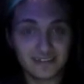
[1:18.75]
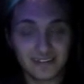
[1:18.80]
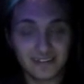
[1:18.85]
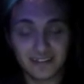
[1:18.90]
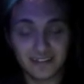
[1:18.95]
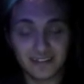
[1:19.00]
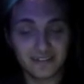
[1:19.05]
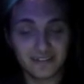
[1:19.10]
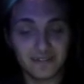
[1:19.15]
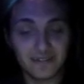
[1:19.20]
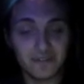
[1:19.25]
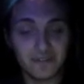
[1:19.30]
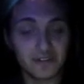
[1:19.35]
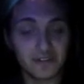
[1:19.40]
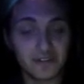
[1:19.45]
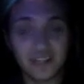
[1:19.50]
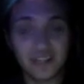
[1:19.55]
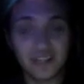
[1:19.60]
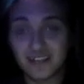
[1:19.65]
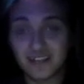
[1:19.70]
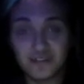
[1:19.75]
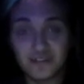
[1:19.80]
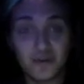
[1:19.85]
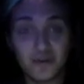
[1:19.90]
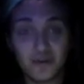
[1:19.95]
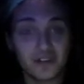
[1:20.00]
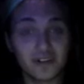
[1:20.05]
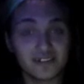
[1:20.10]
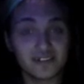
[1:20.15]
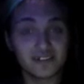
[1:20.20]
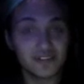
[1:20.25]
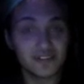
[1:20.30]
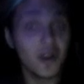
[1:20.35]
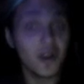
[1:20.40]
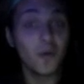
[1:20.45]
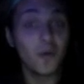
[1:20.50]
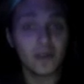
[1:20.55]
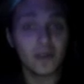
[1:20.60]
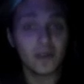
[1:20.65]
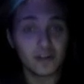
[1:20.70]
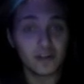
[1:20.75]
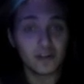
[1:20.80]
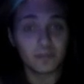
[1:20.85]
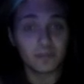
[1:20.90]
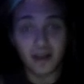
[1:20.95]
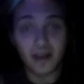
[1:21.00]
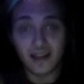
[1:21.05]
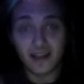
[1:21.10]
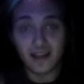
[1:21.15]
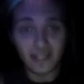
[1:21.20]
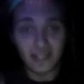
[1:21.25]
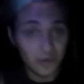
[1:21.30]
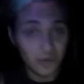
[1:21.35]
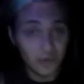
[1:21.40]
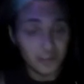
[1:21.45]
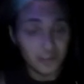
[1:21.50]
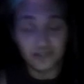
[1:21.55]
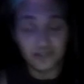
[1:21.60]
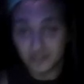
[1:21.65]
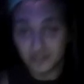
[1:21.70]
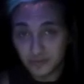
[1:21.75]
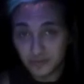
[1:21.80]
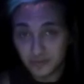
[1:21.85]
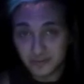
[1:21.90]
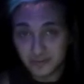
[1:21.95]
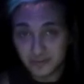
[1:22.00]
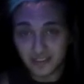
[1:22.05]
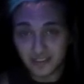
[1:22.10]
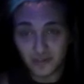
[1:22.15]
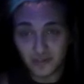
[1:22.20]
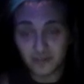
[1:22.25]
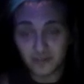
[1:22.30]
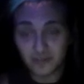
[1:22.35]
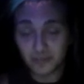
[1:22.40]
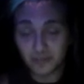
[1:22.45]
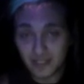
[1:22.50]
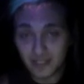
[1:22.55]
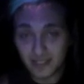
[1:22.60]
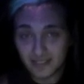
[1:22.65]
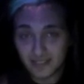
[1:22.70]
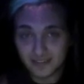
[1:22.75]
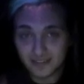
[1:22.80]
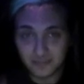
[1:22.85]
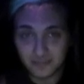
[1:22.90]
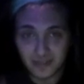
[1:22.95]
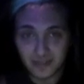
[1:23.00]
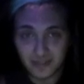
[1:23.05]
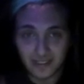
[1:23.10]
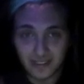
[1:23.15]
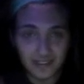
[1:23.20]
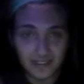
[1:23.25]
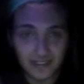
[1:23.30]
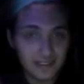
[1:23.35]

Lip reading: Like, if you're a tattoo artist, know what you're buying, know what you're using, know what you're putting in somebody.